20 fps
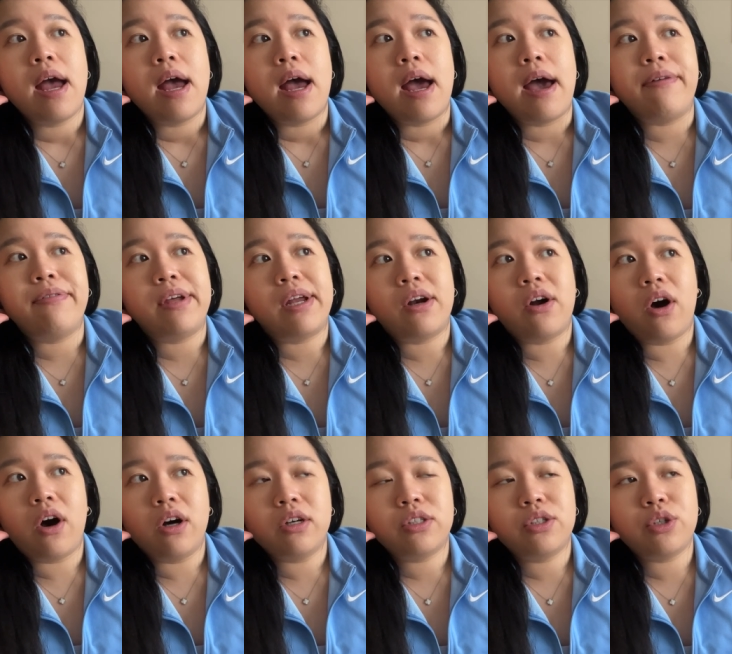And then
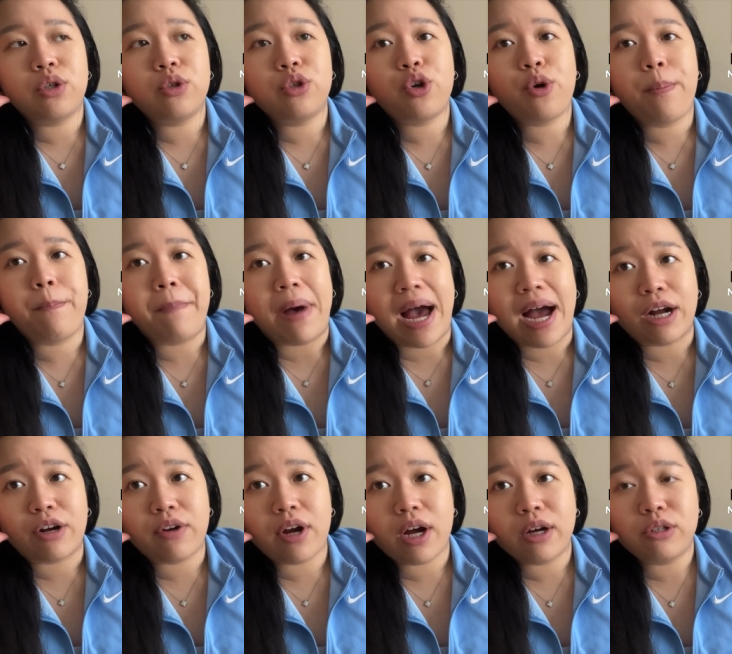also your
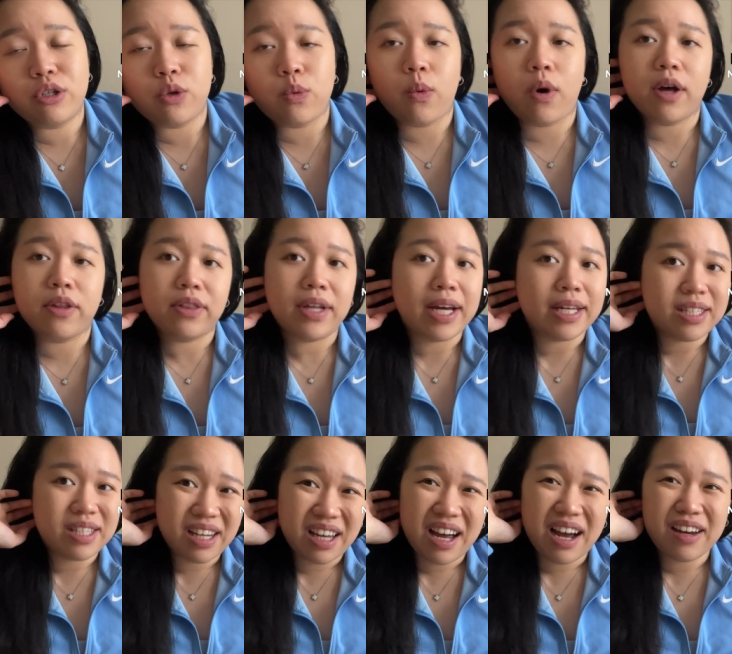background, you want that
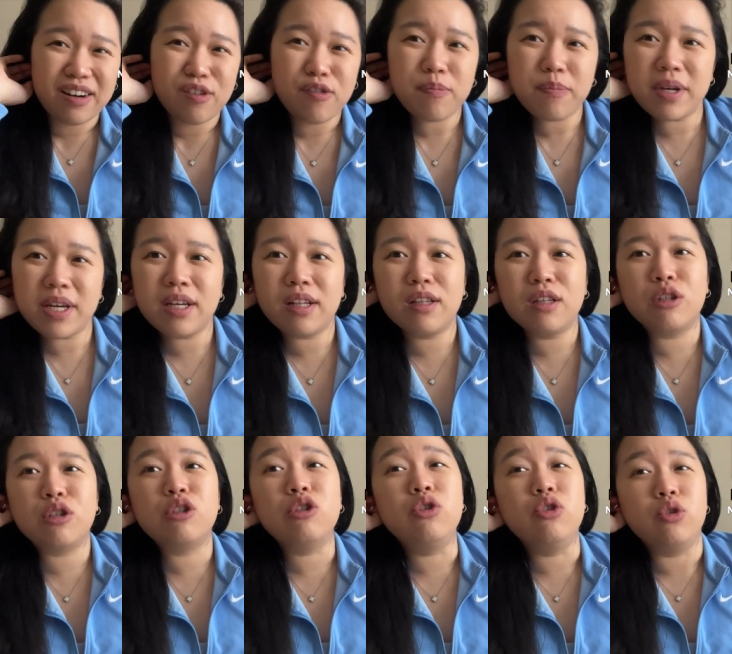to kind of be a
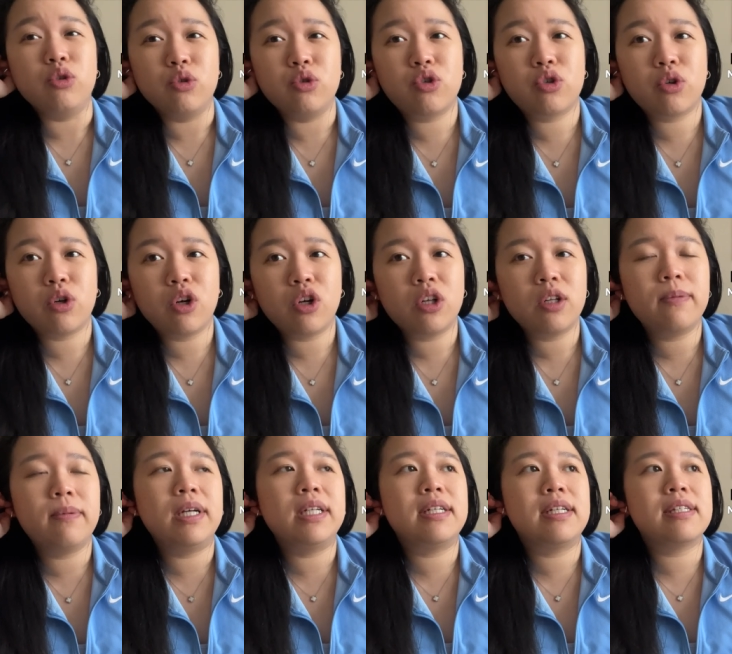little neutral.
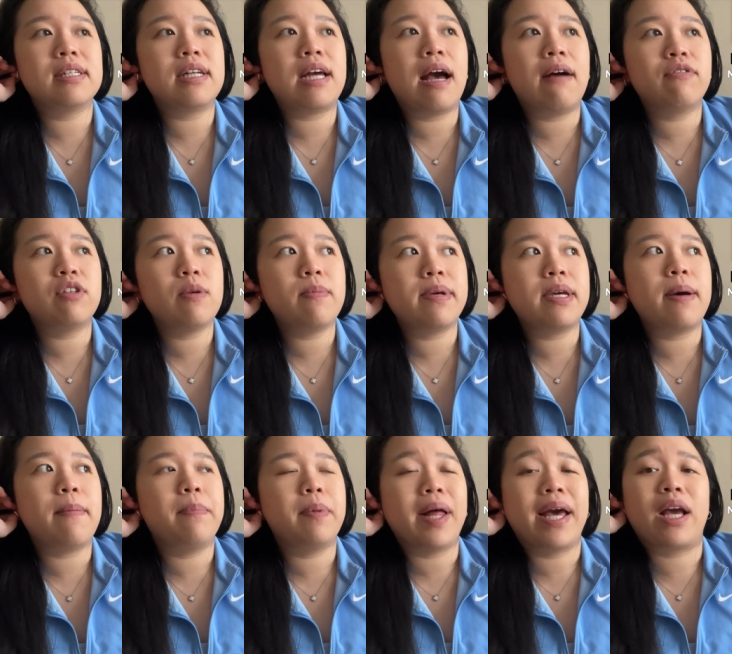It doesn't have to be a
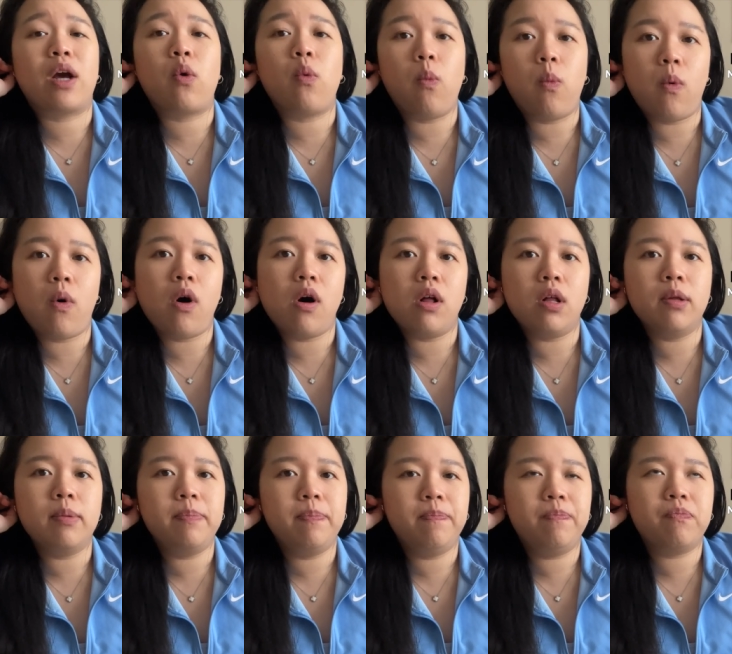blank
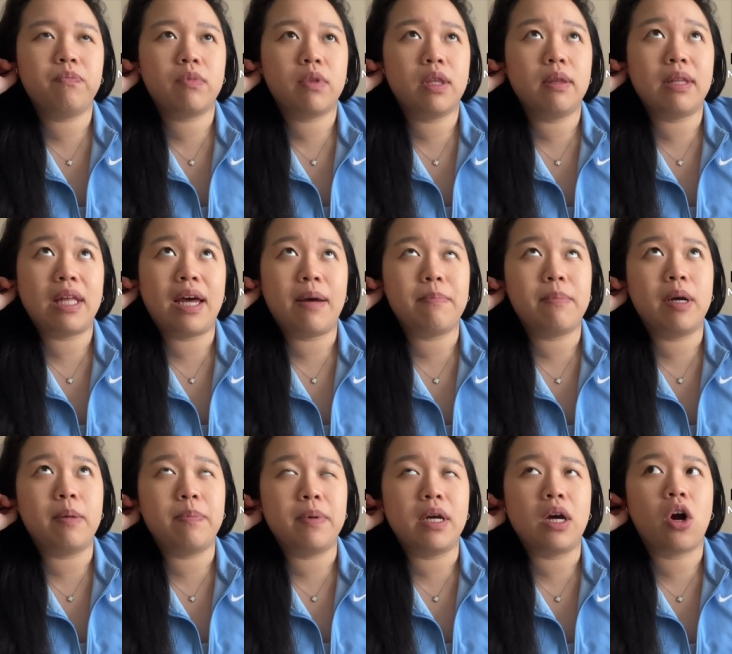wall that
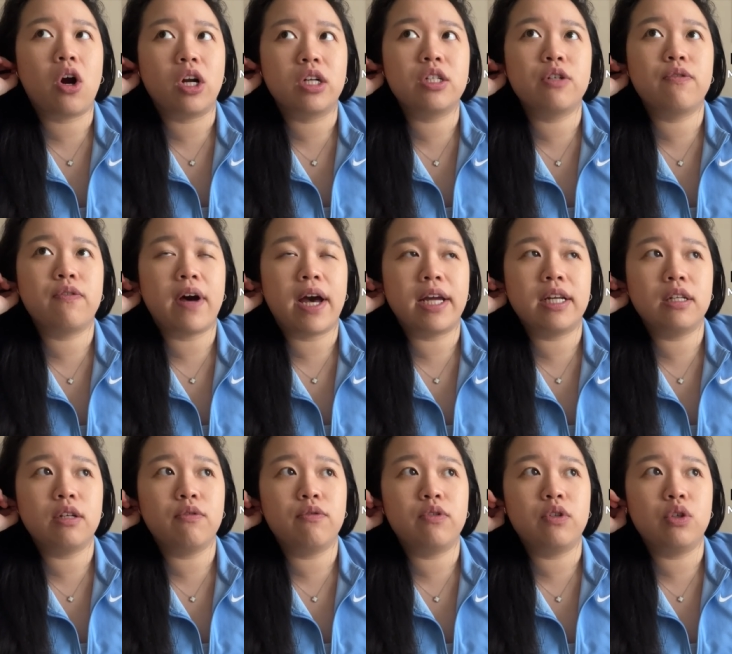might be hard to find
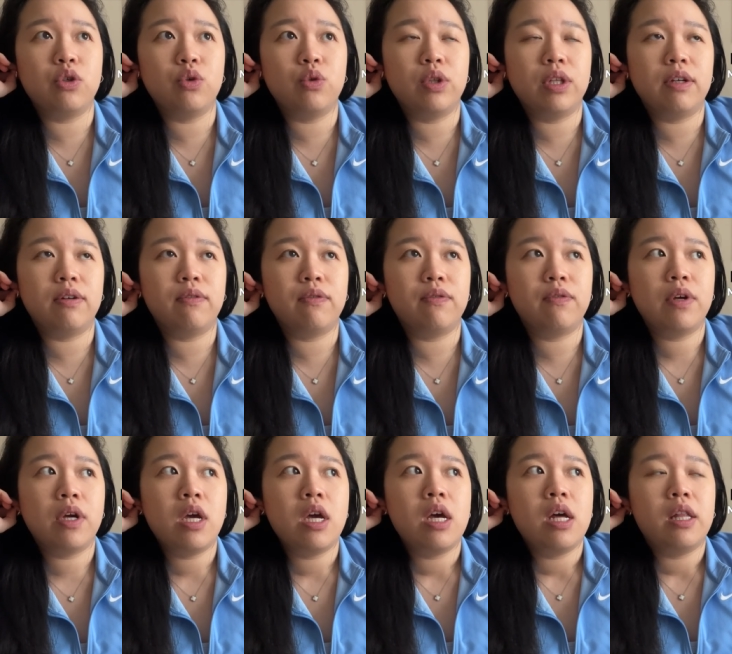if you live
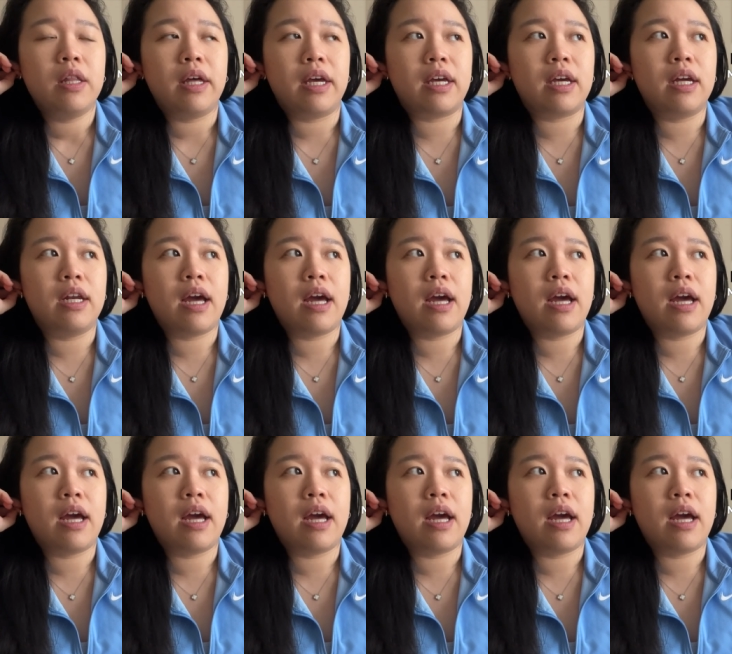like in a